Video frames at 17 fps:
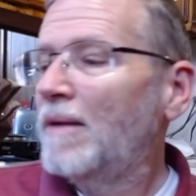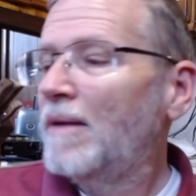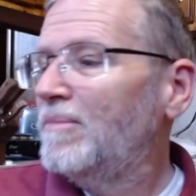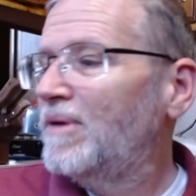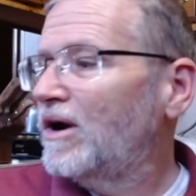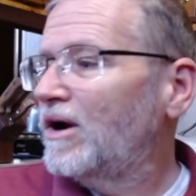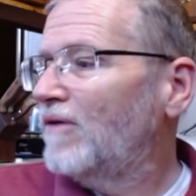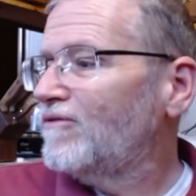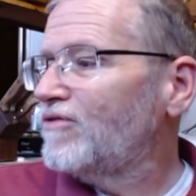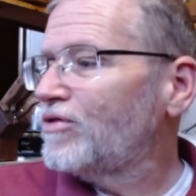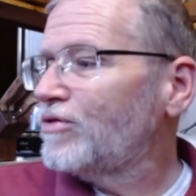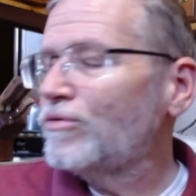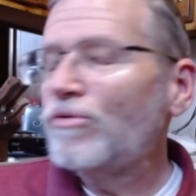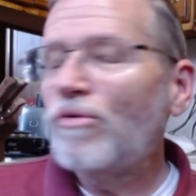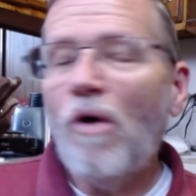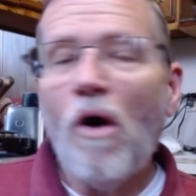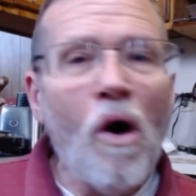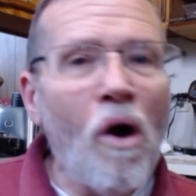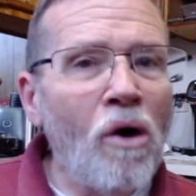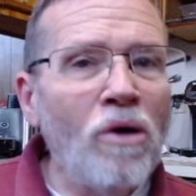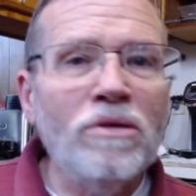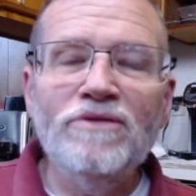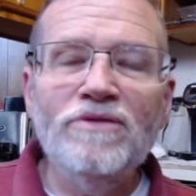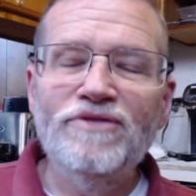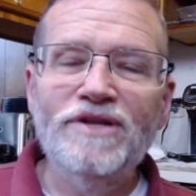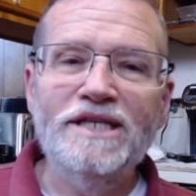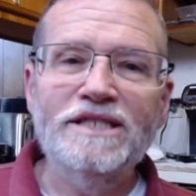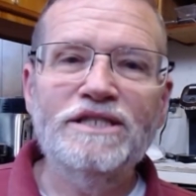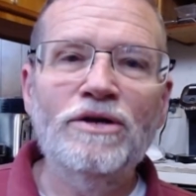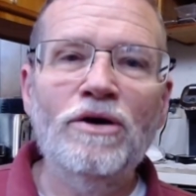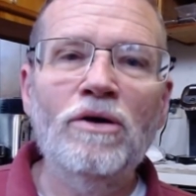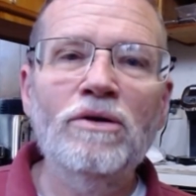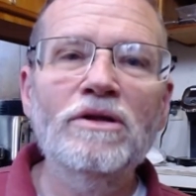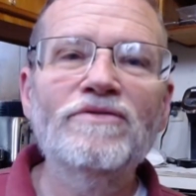But through all of this
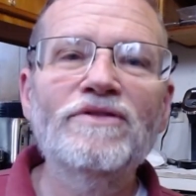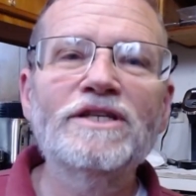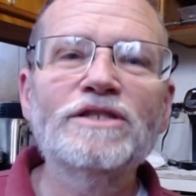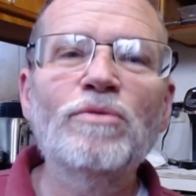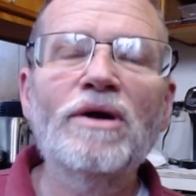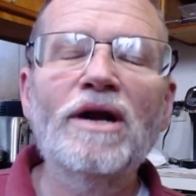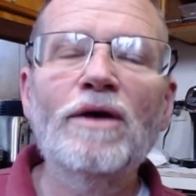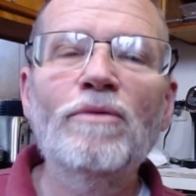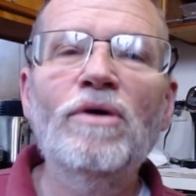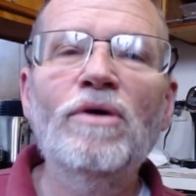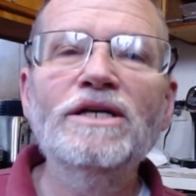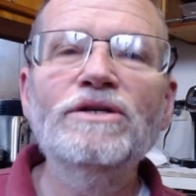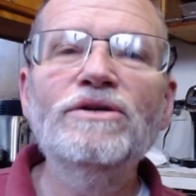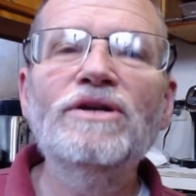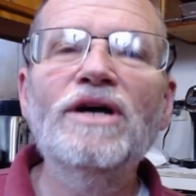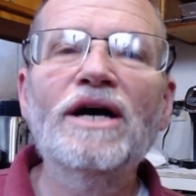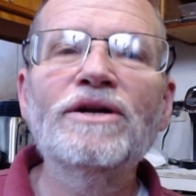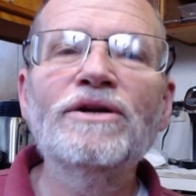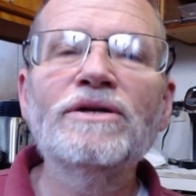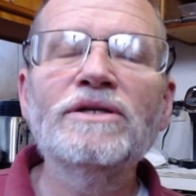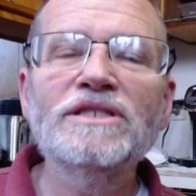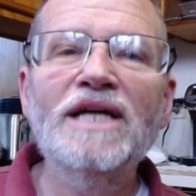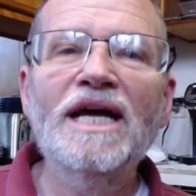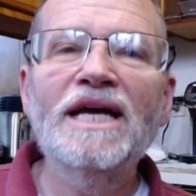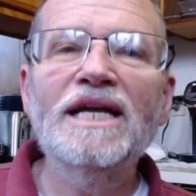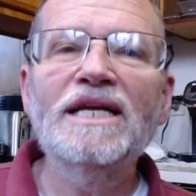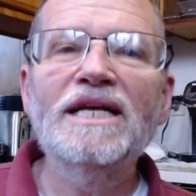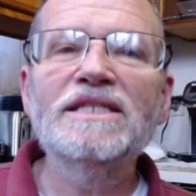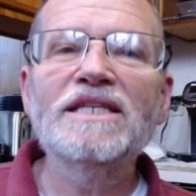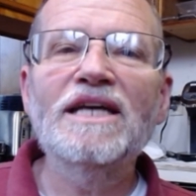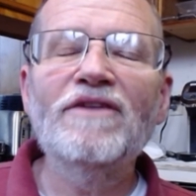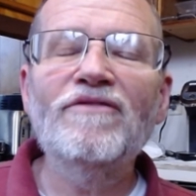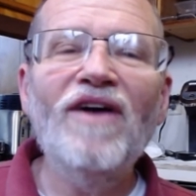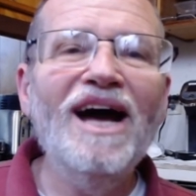and all of this, what I want you to understand is
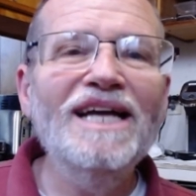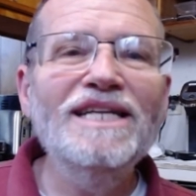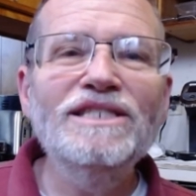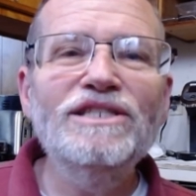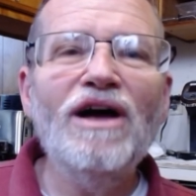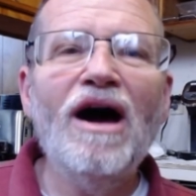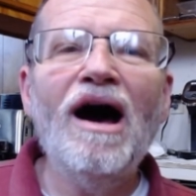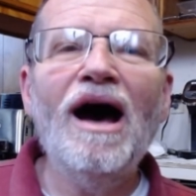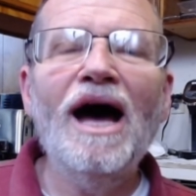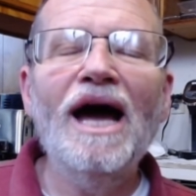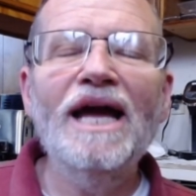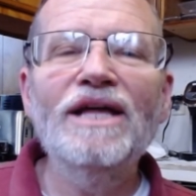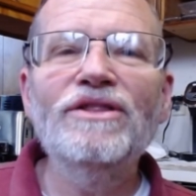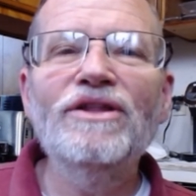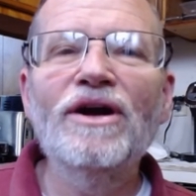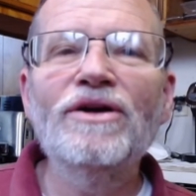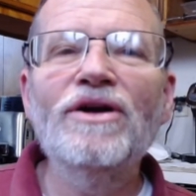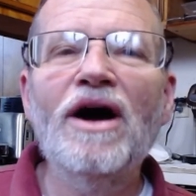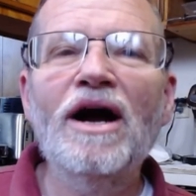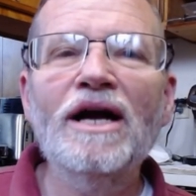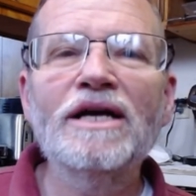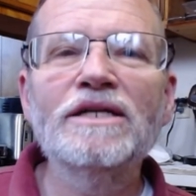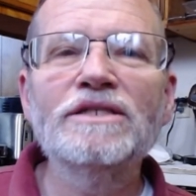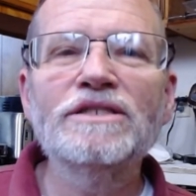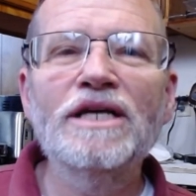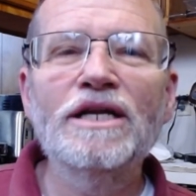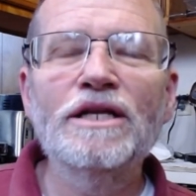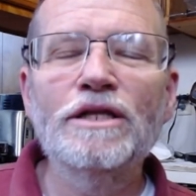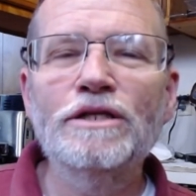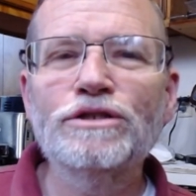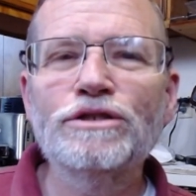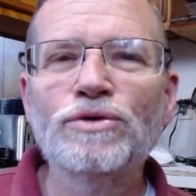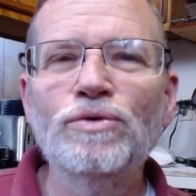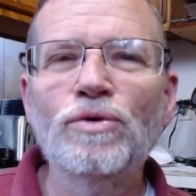if I die, they're not going to say to
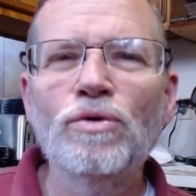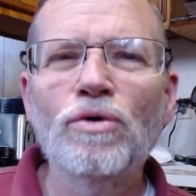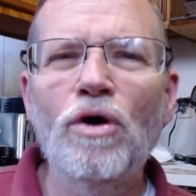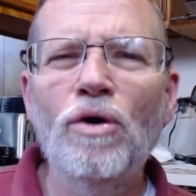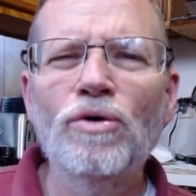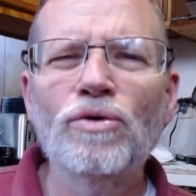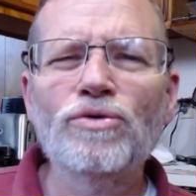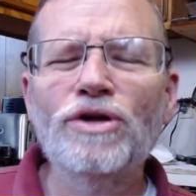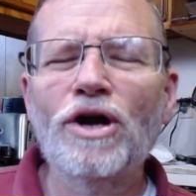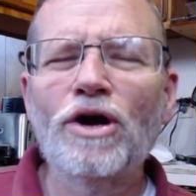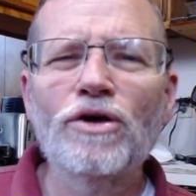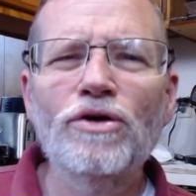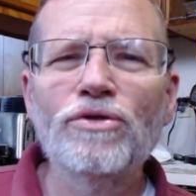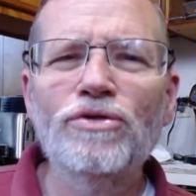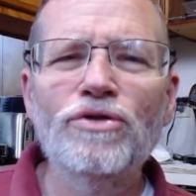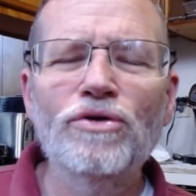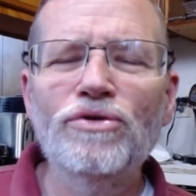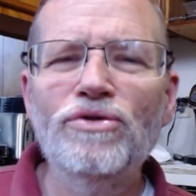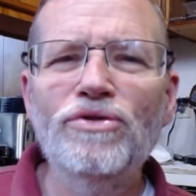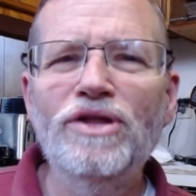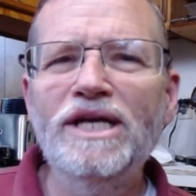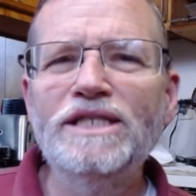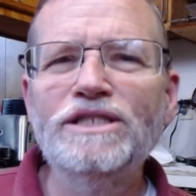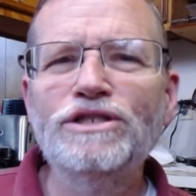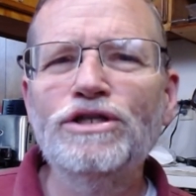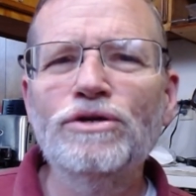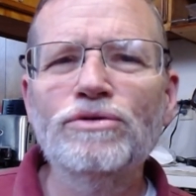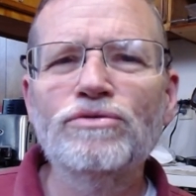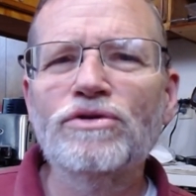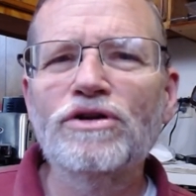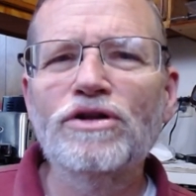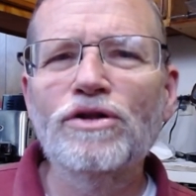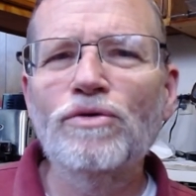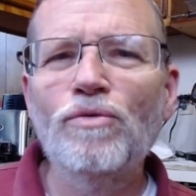the school, oh, are the, these
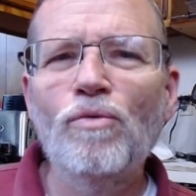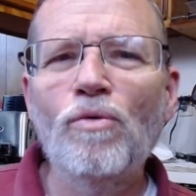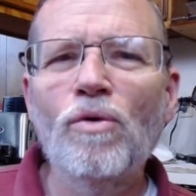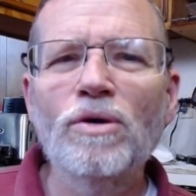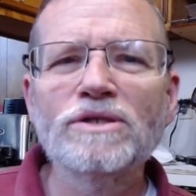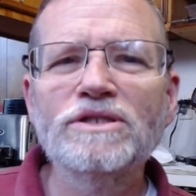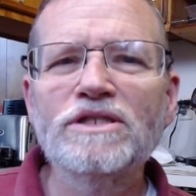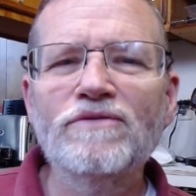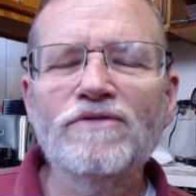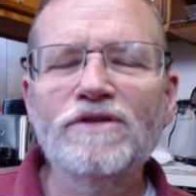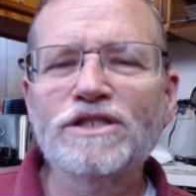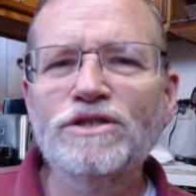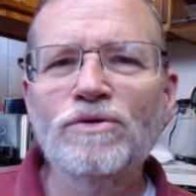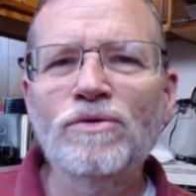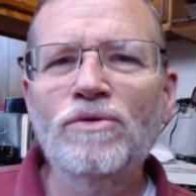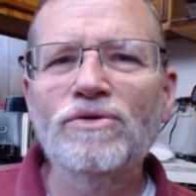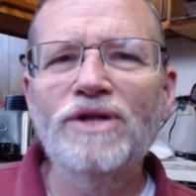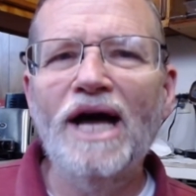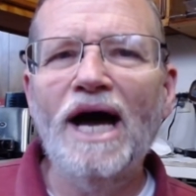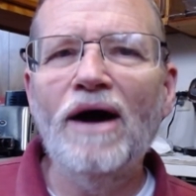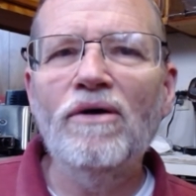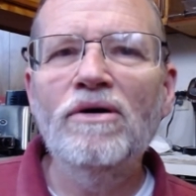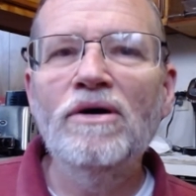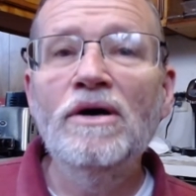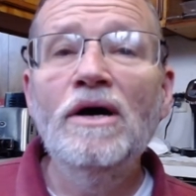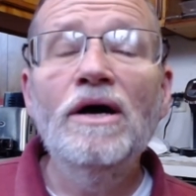children are the wards of the school now.